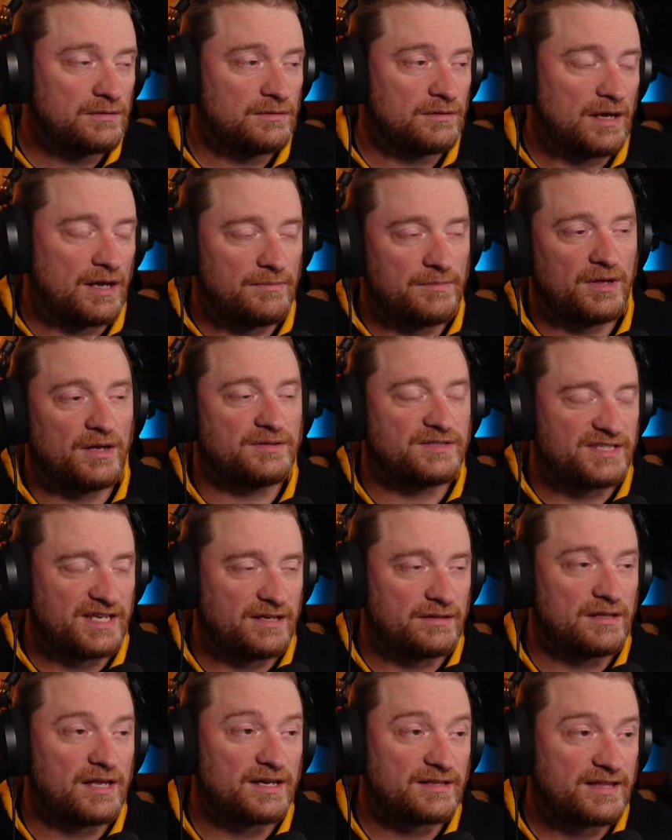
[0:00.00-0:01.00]
I'm not
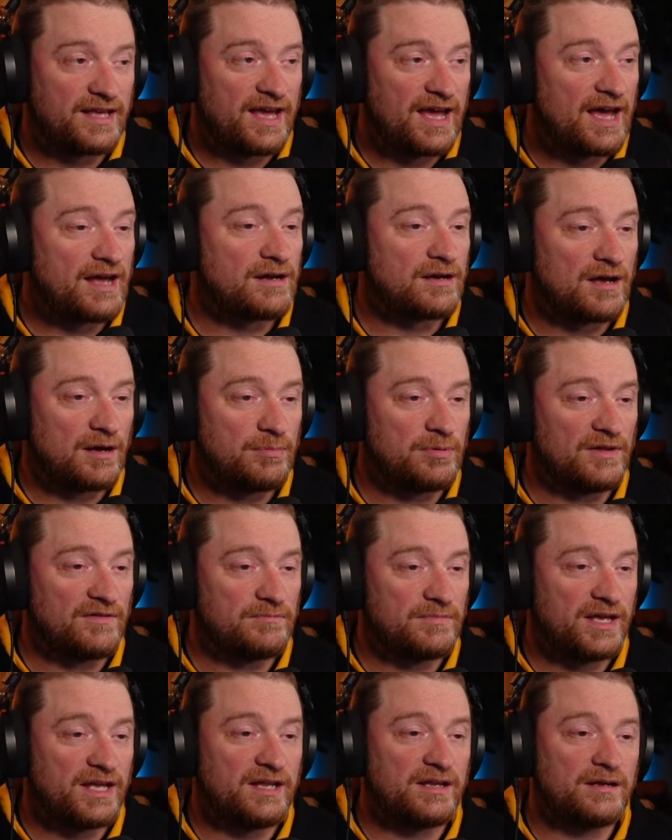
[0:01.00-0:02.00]
saying like they had a couple of them
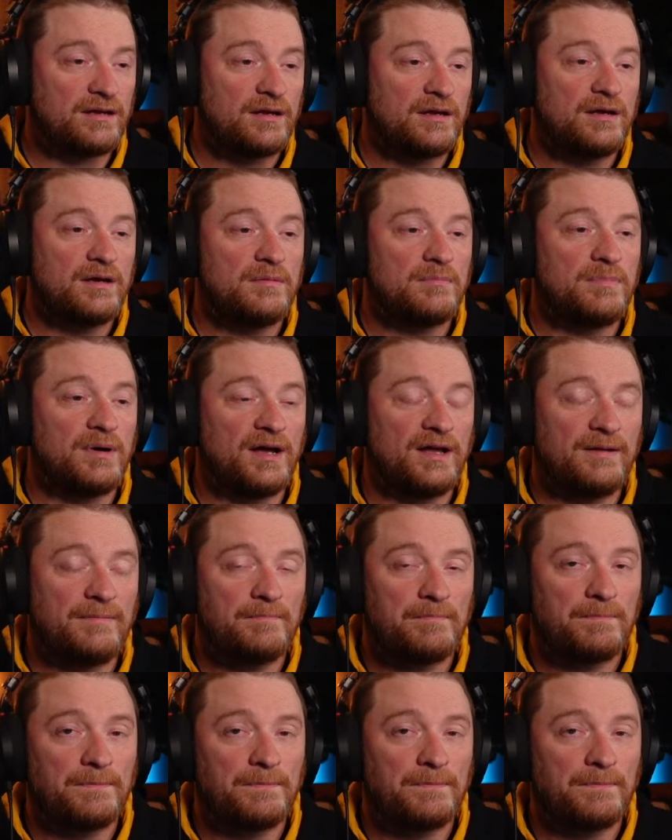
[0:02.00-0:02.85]
hitting, but